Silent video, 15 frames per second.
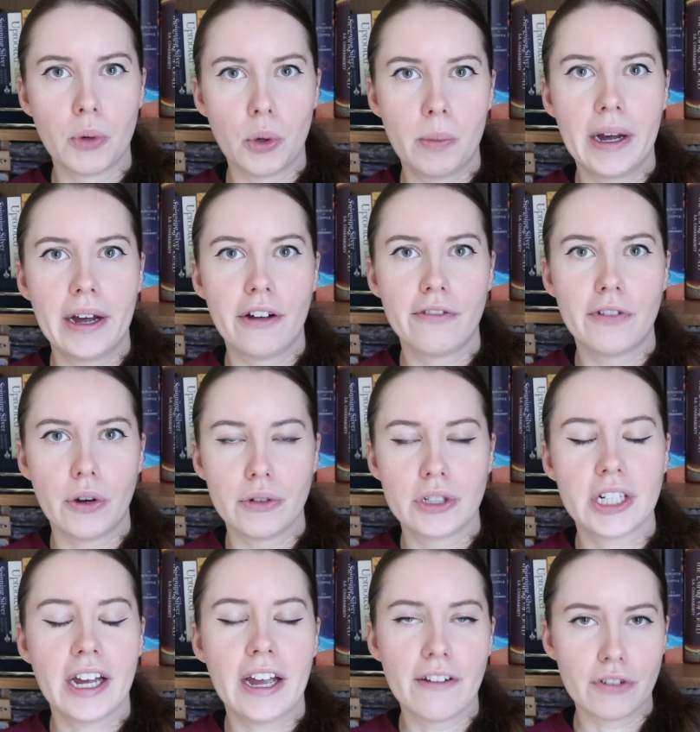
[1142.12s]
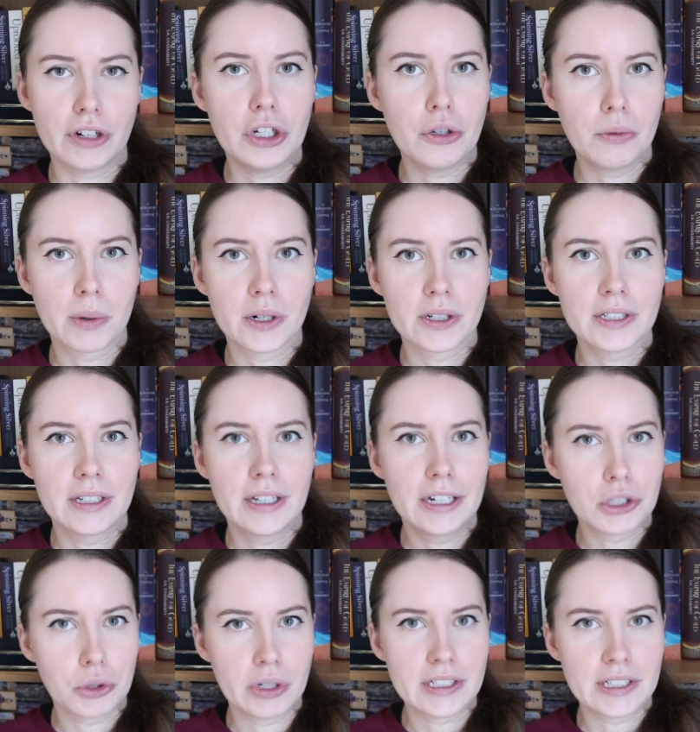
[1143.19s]
mobile phone to every new person
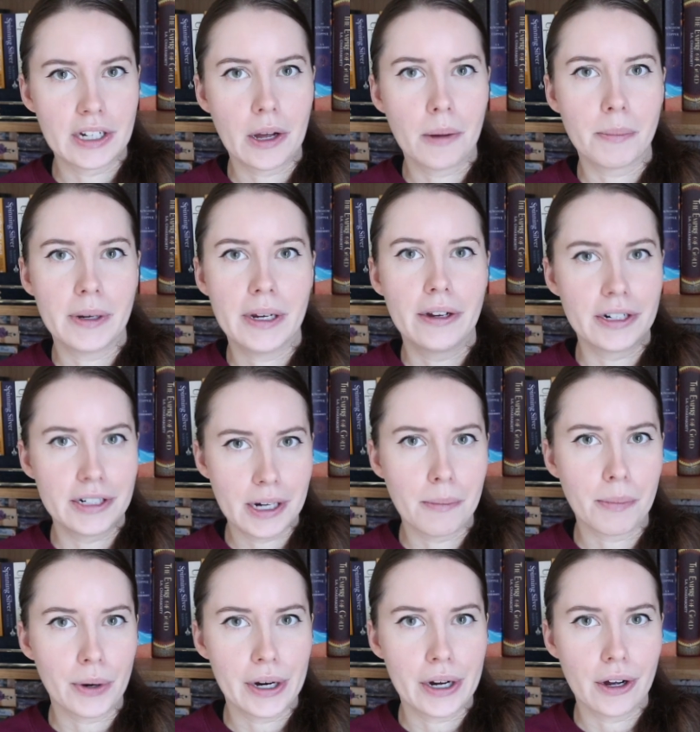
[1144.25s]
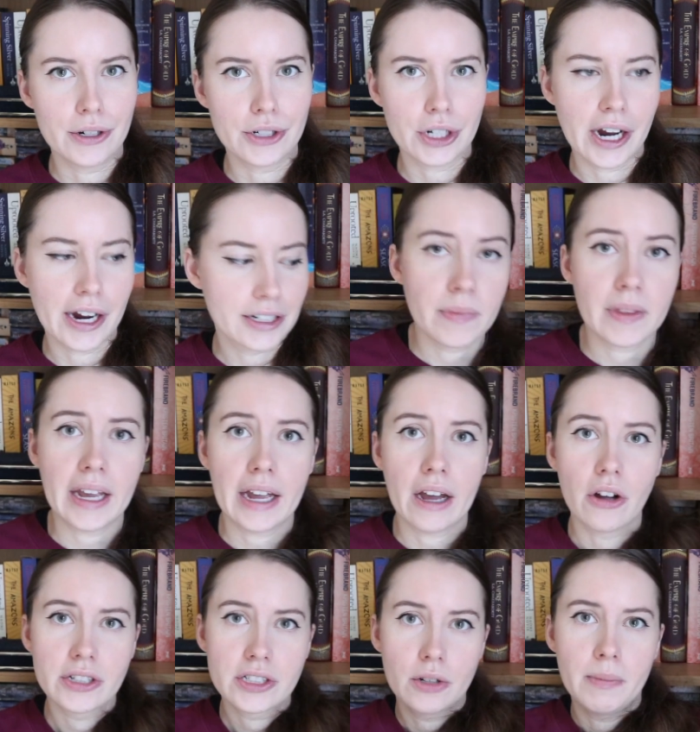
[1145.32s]
that joins the company on a temporary contract. They
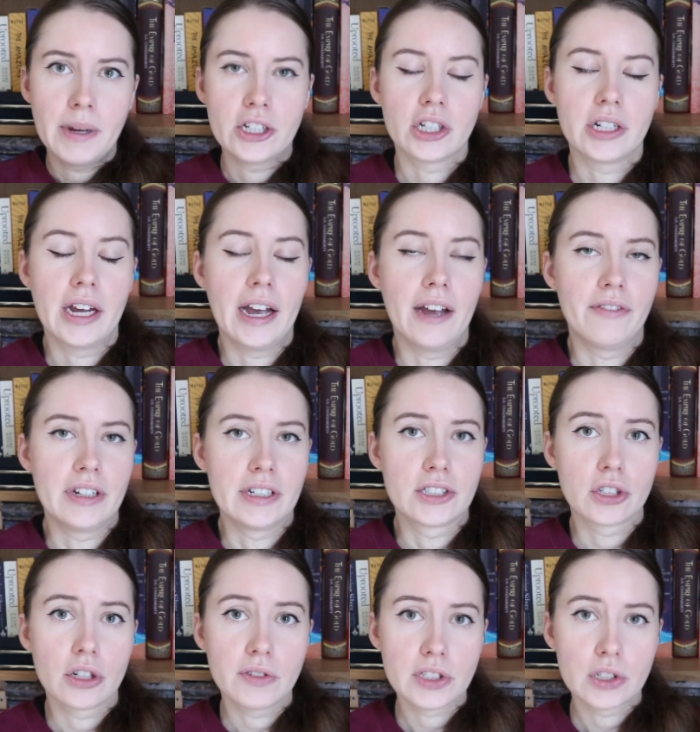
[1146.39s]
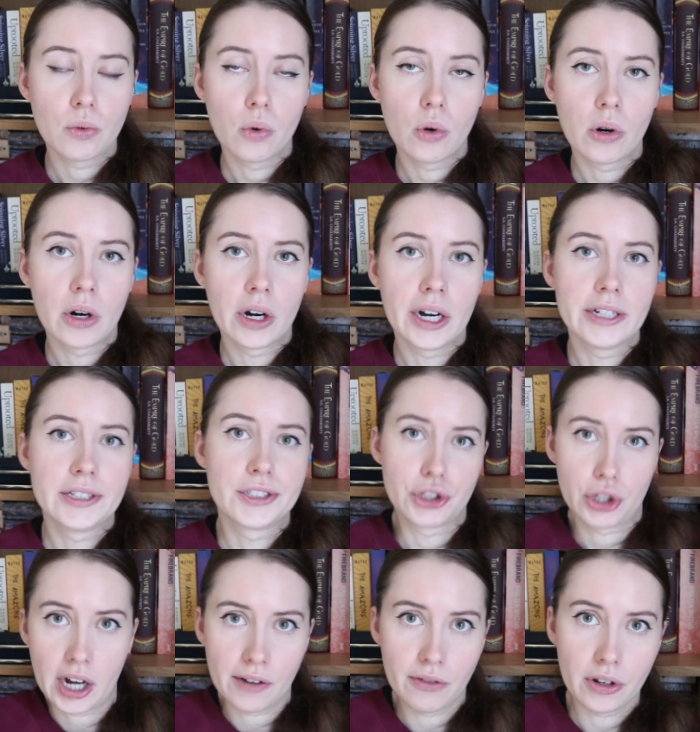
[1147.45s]
also mentioned having service awards,
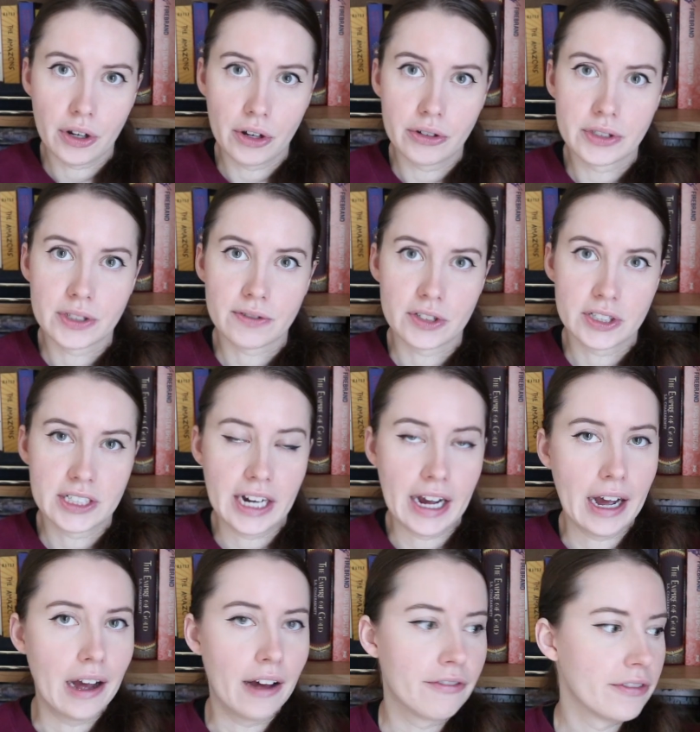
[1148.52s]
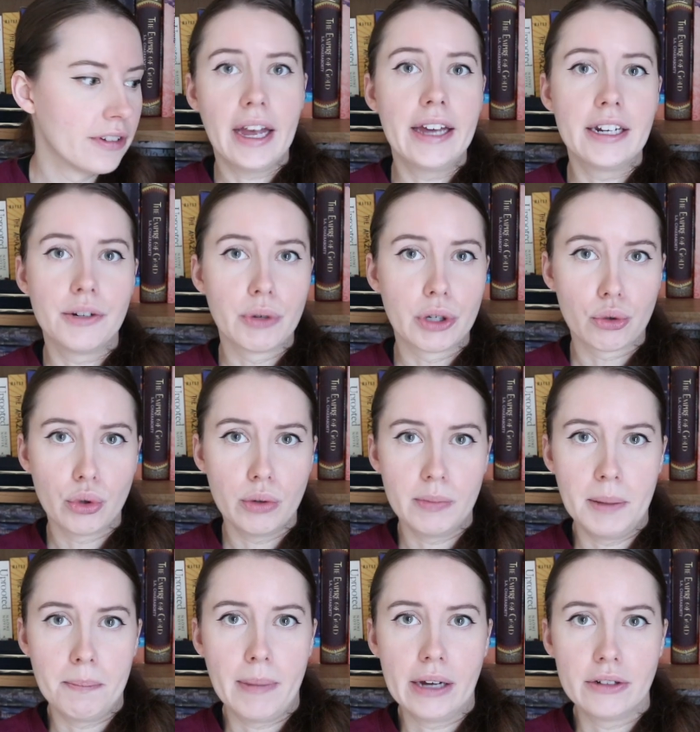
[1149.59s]
travel loans for staff, and a
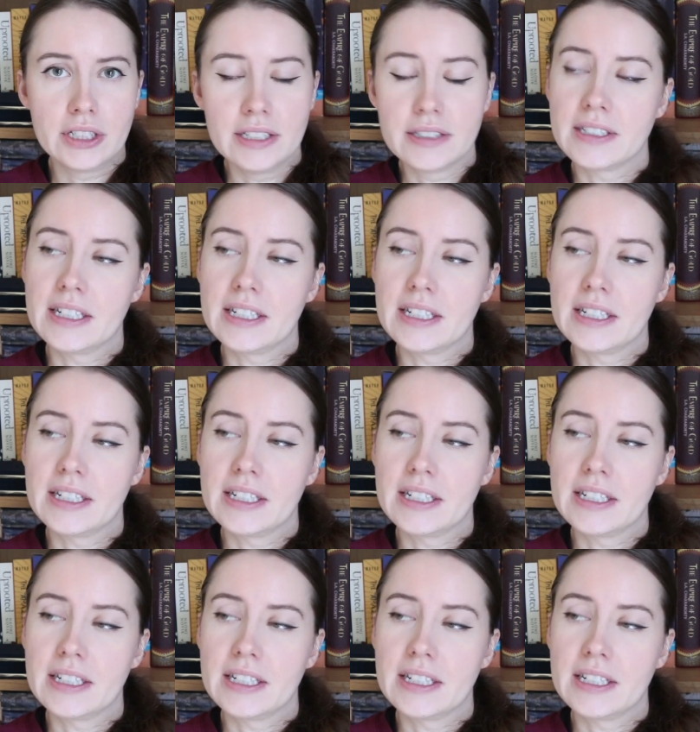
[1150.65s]
recruitment bounty